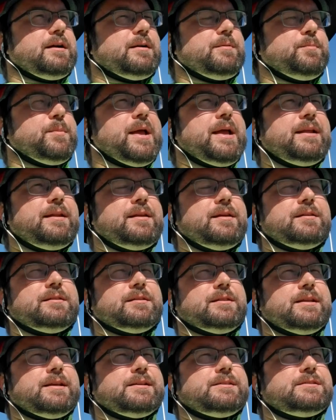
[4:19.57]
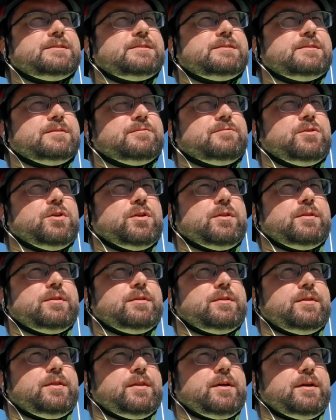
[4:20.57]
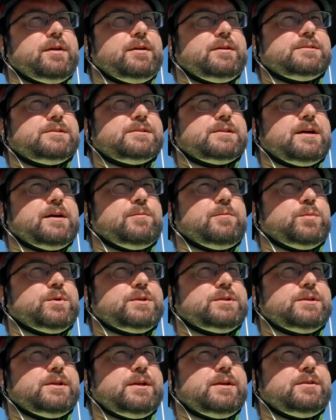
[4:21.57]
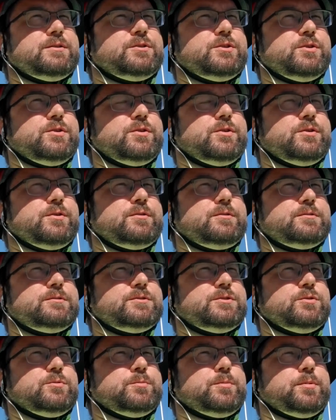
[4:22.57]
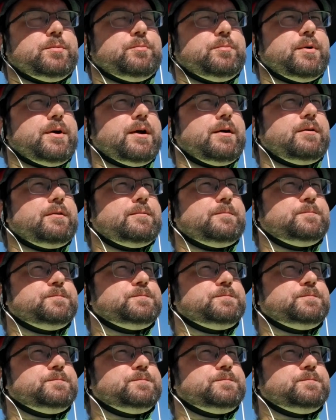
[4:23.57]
made a list of all the things I would need to do to prepare.